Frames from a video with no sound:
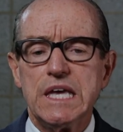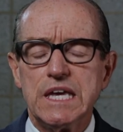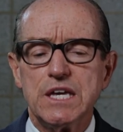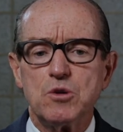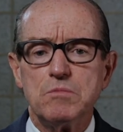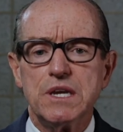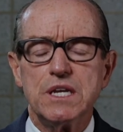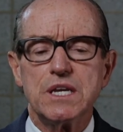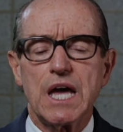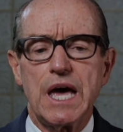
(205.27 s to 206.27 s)

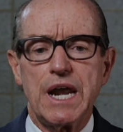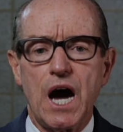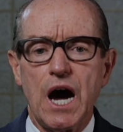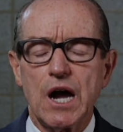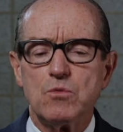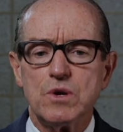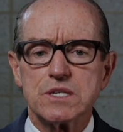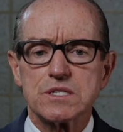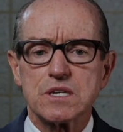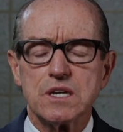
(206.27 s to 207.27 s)
intermediate, and high
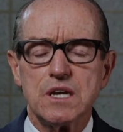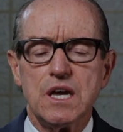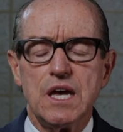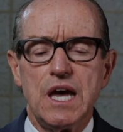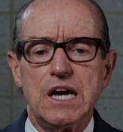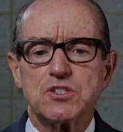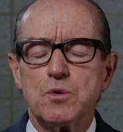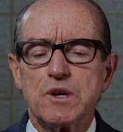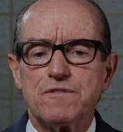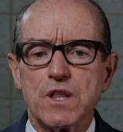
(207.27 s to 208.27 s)
risk as a
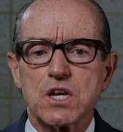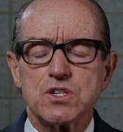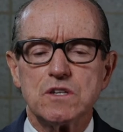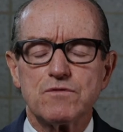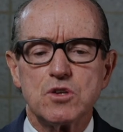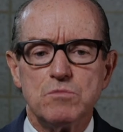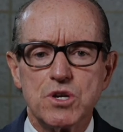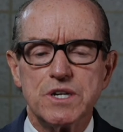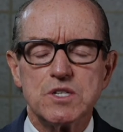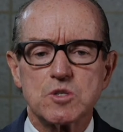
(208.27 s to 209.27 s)
reflection of
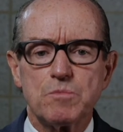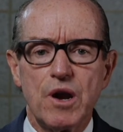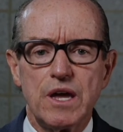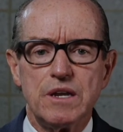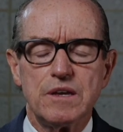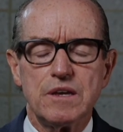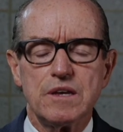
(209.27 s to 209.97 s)
community spread.